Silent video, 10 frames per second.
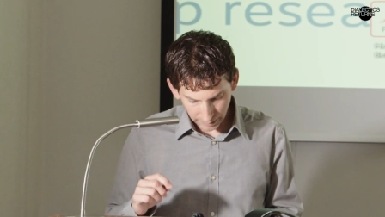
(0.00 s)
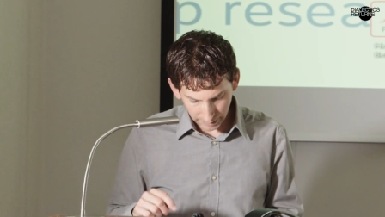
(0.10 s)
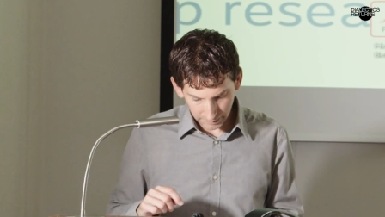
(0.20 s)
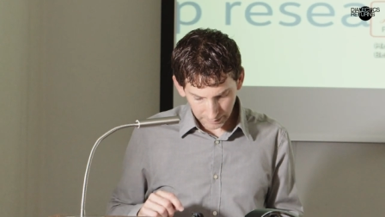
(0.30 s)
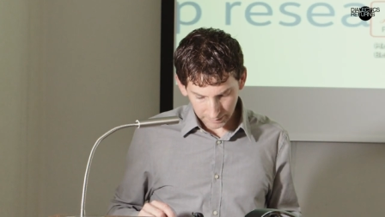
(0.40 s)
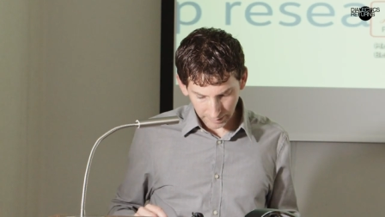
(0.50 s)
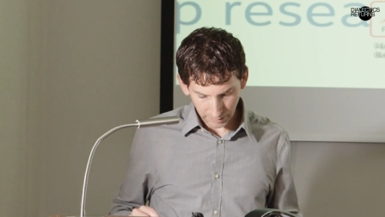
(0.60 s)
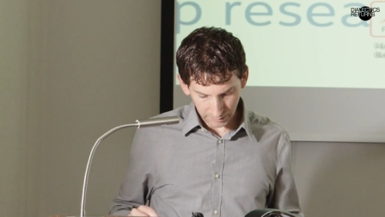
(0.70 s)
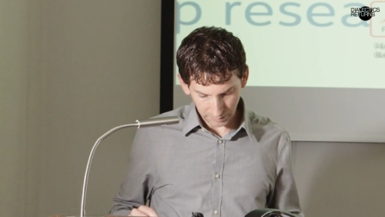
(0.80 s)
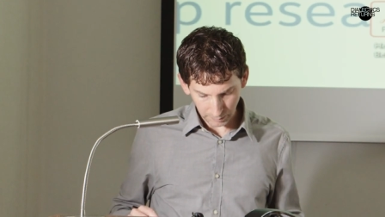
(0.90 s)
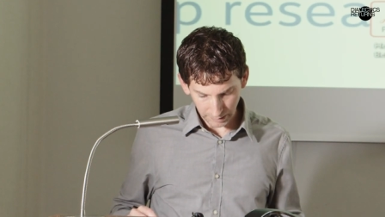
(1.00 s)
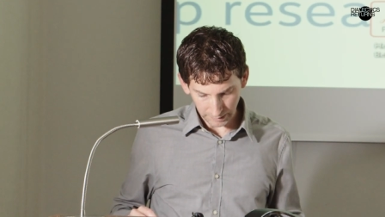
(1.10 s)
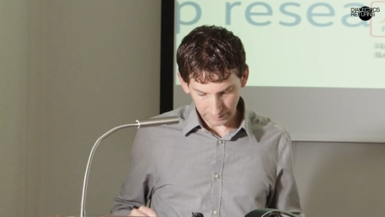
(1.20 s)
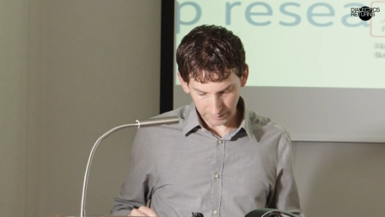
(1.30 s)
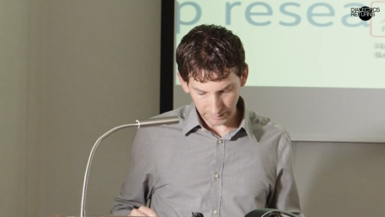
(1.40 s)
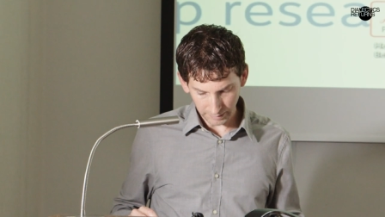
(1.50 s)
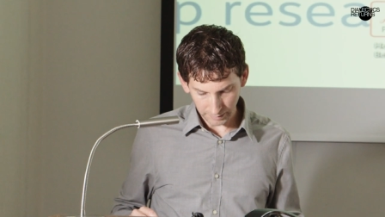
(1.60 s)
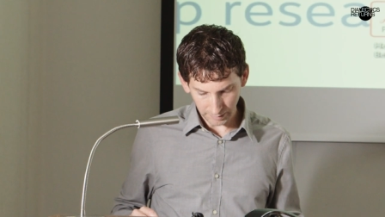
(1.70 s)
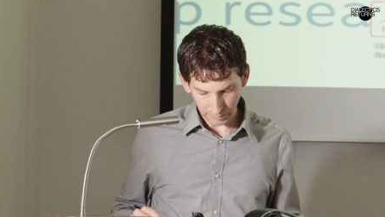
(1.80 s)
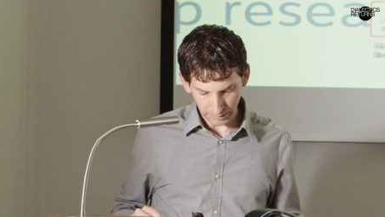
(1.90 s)
in this narrator's place,
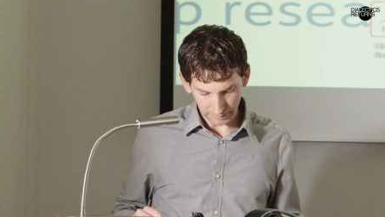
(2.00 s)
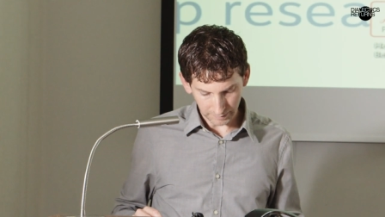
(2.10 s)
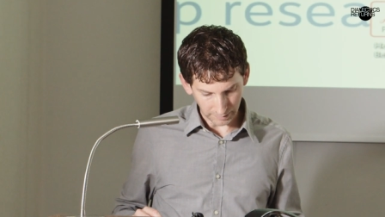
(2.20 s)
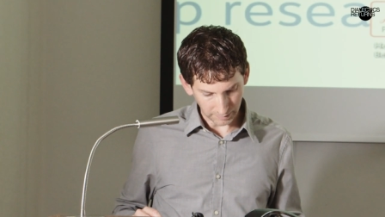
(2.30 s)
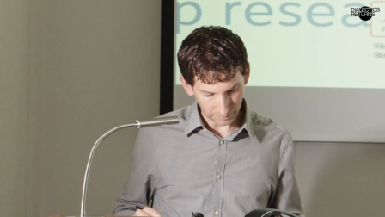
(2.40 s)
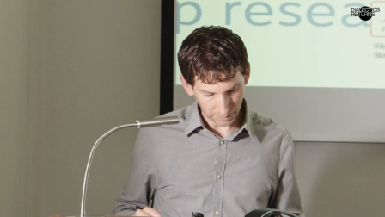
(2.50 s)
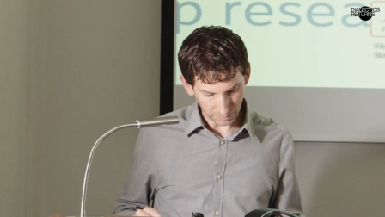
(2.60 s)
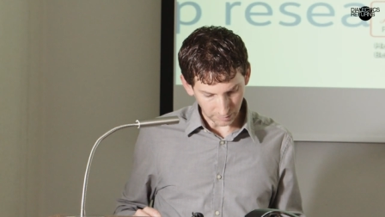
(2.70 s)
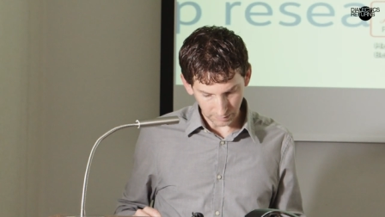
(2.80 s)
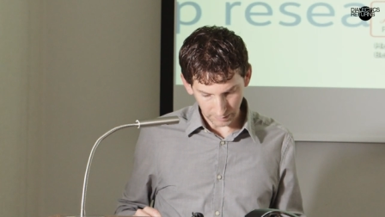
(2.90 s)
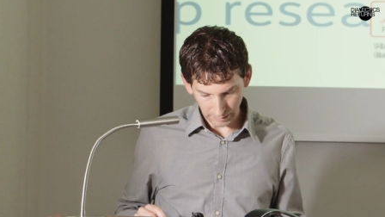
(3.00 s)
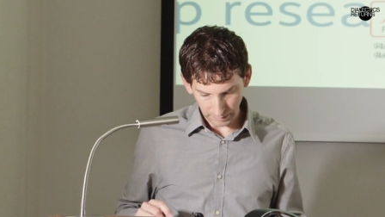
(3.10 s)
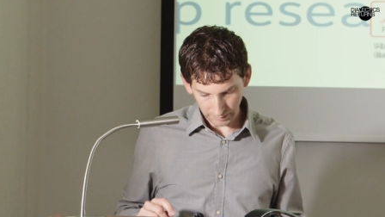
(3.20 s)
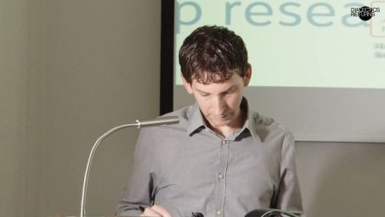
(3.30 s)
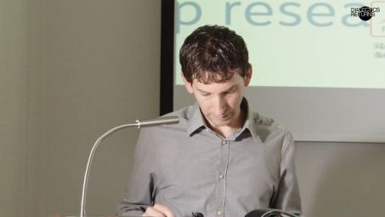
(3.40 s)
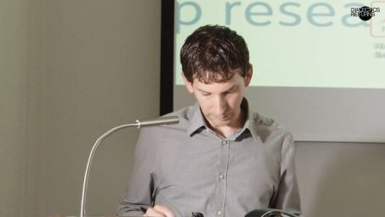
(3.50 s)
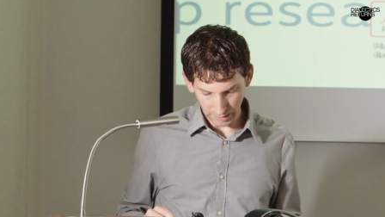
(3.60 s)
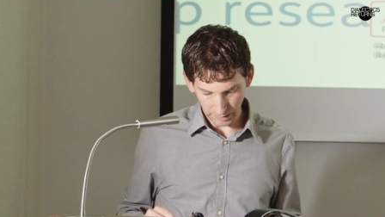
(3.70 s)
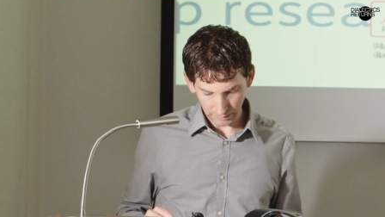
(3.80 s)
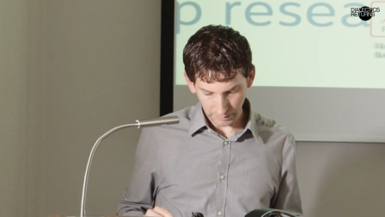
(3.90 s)
Kierkegaard placed the individual
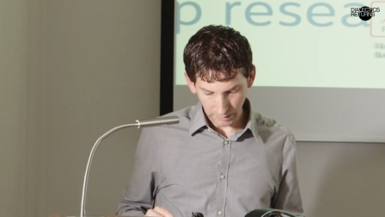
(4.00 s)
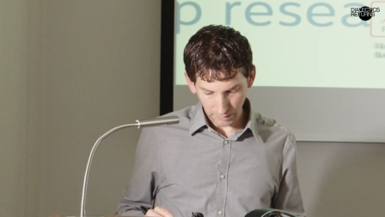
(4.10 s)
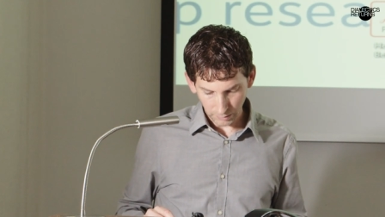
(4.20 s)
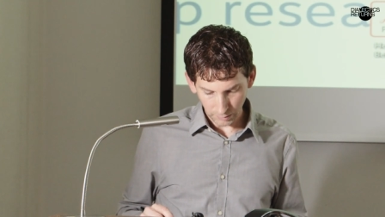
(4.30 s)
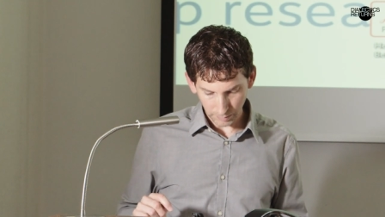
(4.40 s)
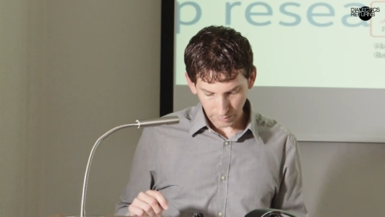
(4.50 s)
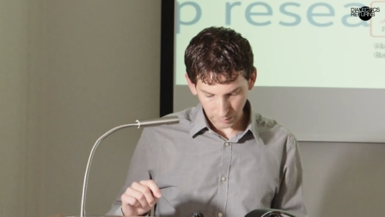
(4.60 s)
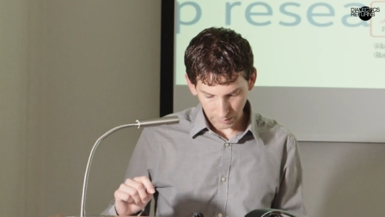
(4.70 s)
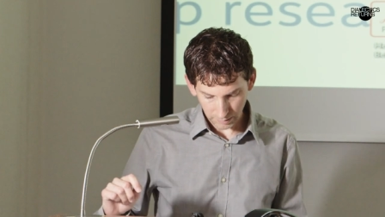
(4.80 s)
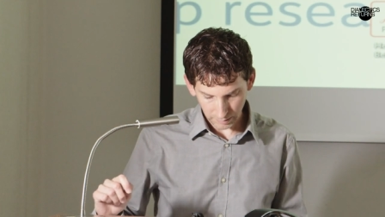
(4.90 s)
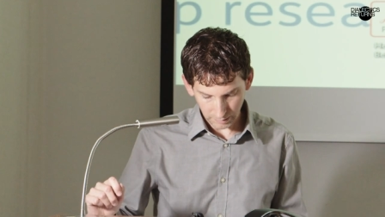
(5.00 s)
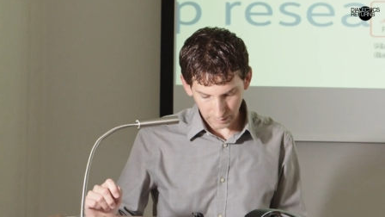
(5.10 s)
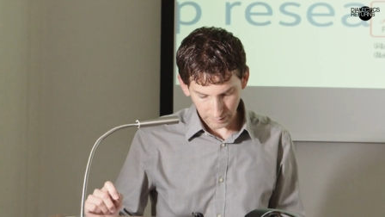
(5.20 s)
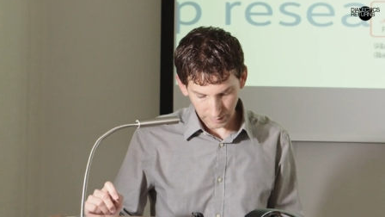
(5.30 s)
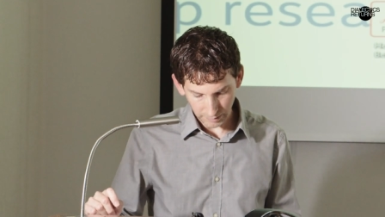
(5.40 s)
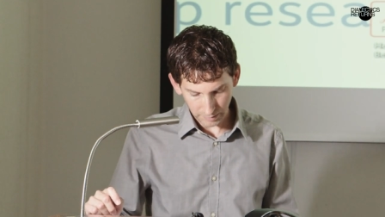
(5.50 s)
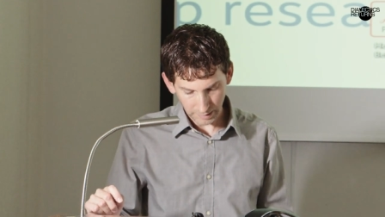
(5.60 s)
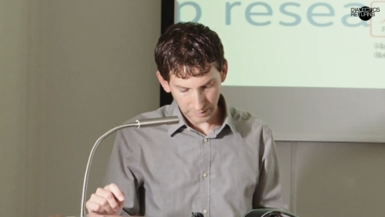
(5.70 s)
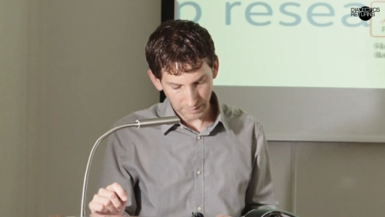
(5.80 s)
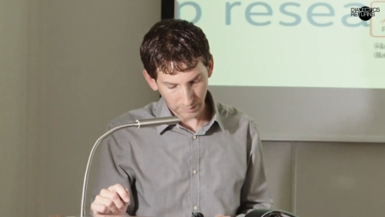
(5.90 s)
subject who approached
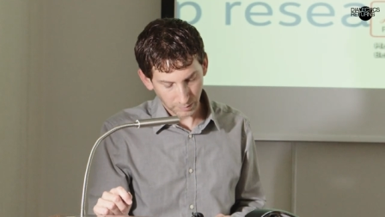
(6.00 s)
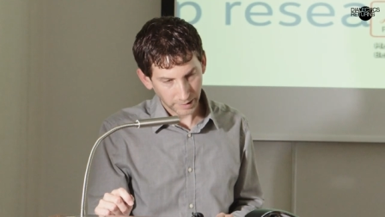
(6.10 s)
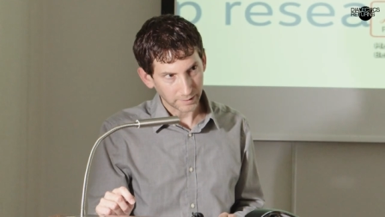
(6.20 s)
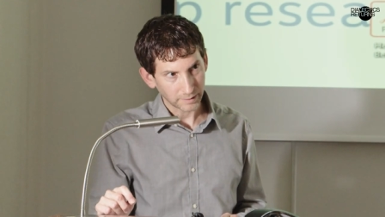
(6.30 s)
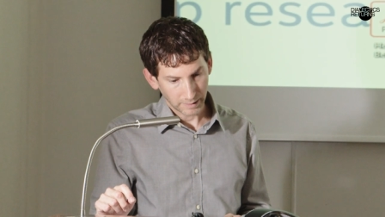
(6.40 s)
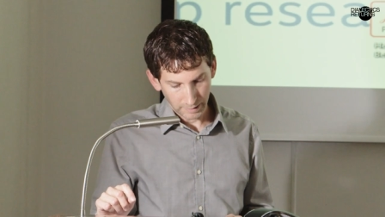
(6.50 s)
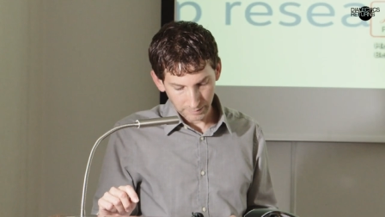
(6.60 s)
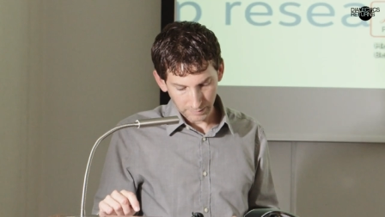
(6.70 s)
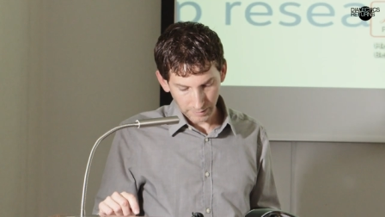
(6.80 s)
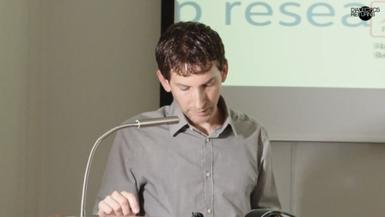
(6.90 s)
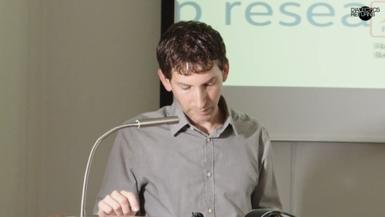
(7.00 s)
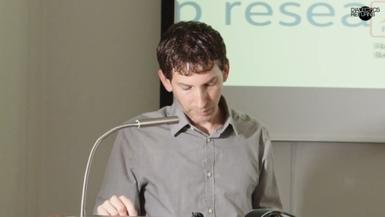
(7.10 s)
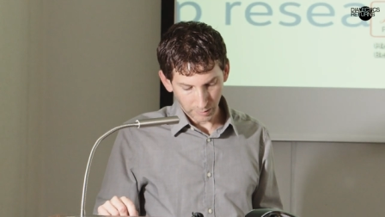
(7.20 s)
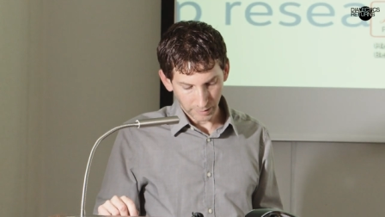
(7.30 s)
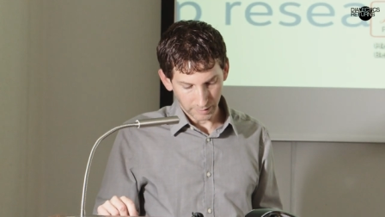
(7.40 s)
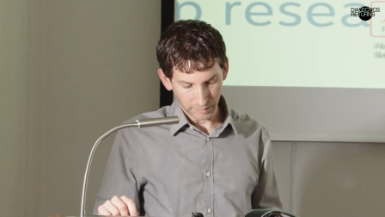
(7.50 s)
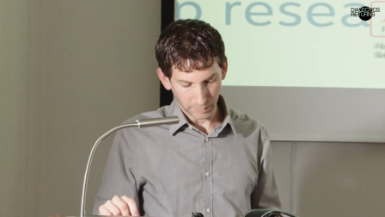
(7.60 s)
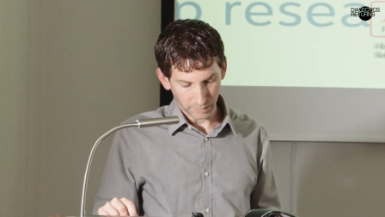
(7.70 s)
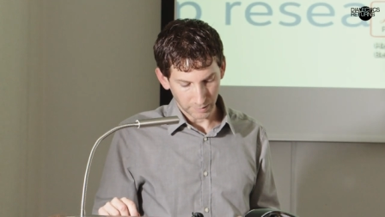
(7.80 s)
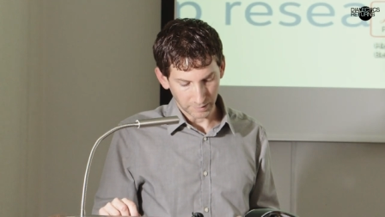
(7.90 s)
contradiction the way that the lyric poet
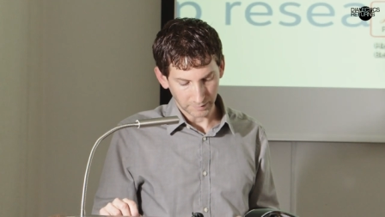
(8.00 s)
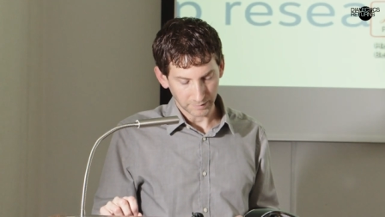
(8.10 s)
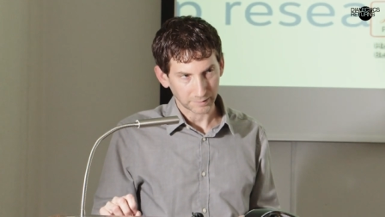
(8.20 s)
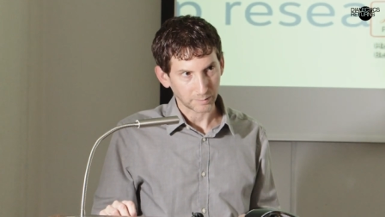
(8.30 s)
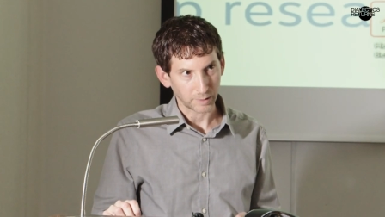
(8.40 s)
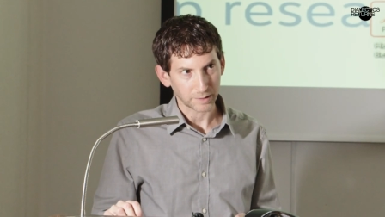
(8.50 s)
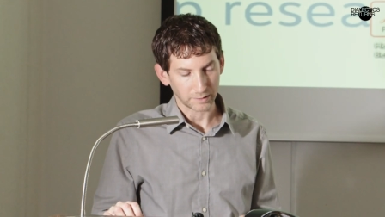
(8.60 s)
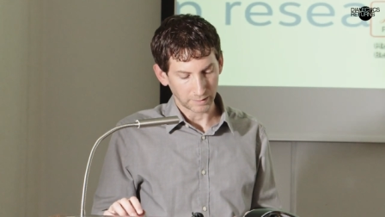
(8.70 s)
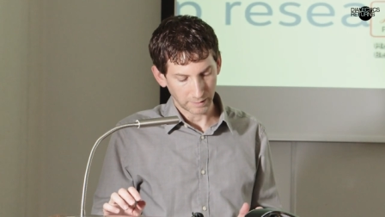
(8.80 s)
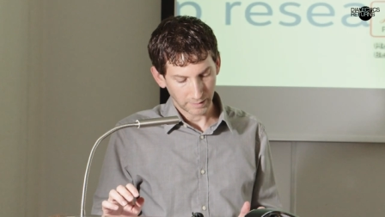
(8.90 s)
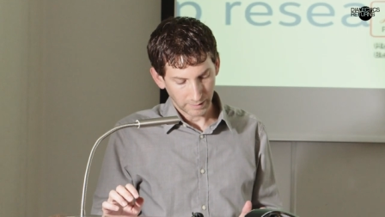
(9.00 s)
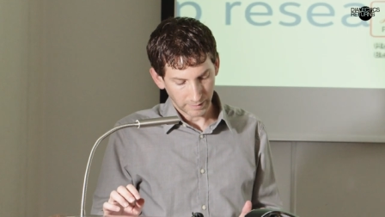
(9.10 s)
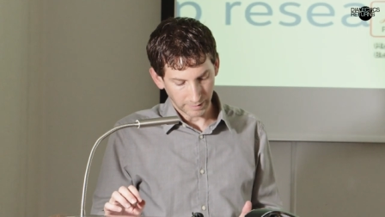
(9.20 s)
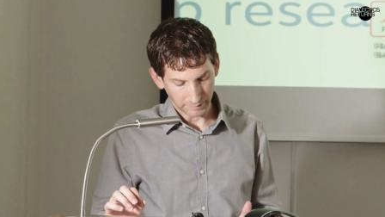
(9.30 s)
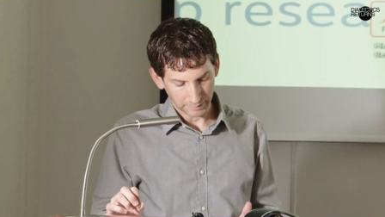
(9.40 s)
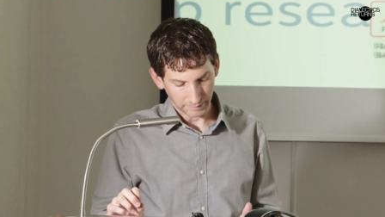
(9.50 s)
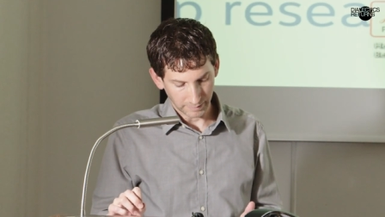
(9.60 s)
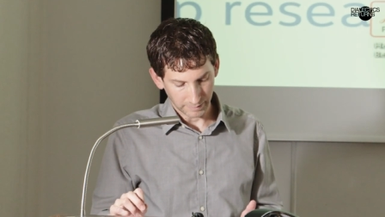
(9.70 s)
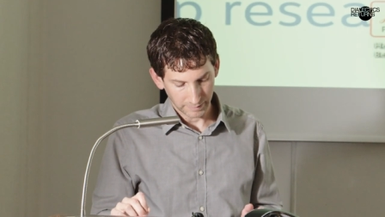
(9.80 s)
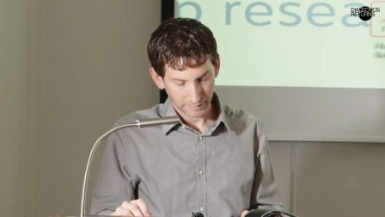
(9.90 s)
approaches expression as,
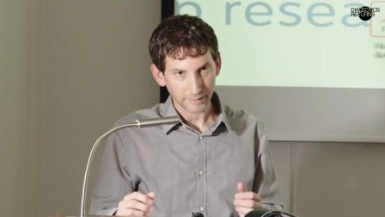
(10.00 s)
uh,